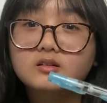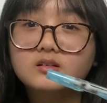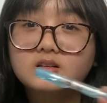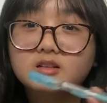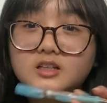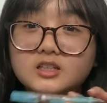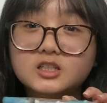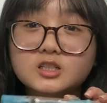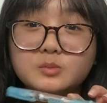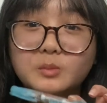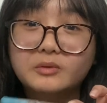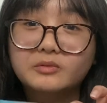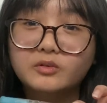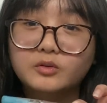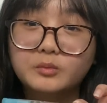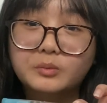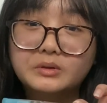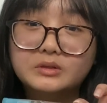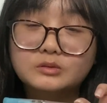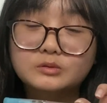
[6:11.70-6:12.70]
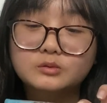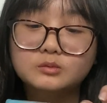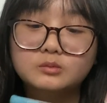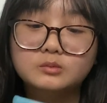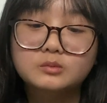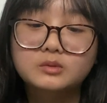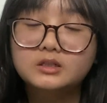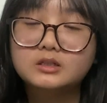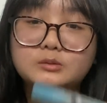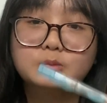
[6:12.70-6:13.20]
This is my favorite pencil
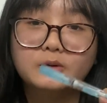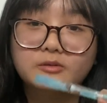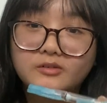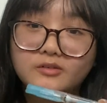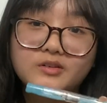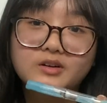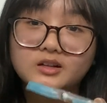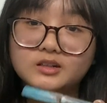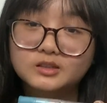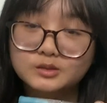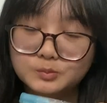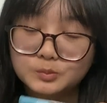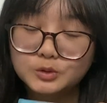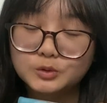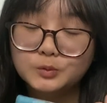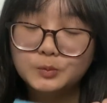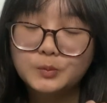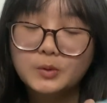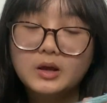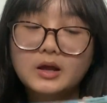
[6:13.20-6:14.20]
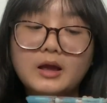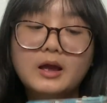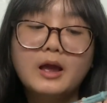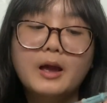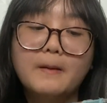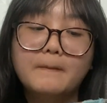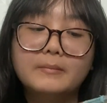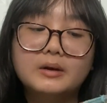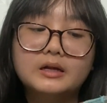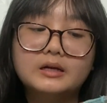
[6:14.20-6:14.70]
because my favorite color is blue,
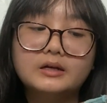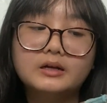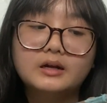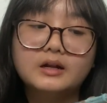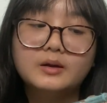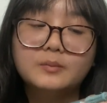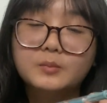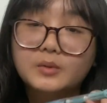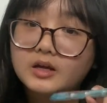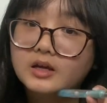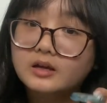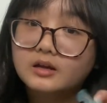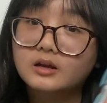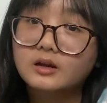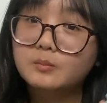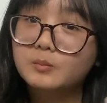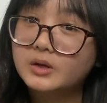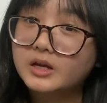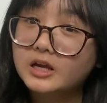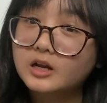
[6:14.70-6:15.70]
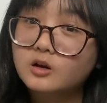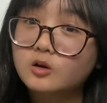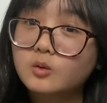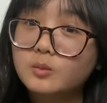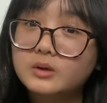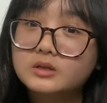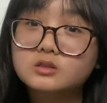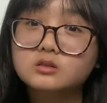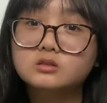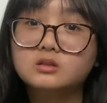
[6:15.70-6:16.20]
but mechanical
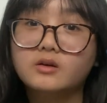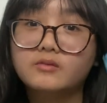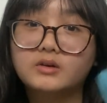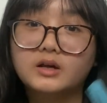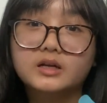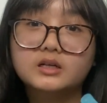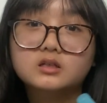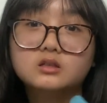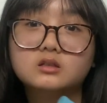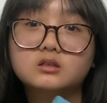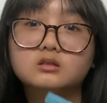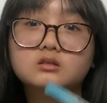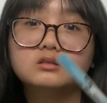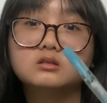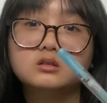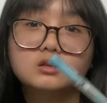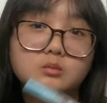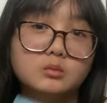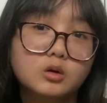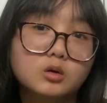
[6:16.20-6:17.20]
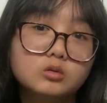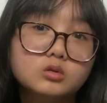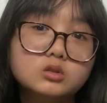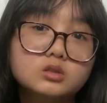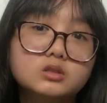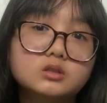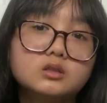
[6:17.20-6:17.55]
pencils I like the most.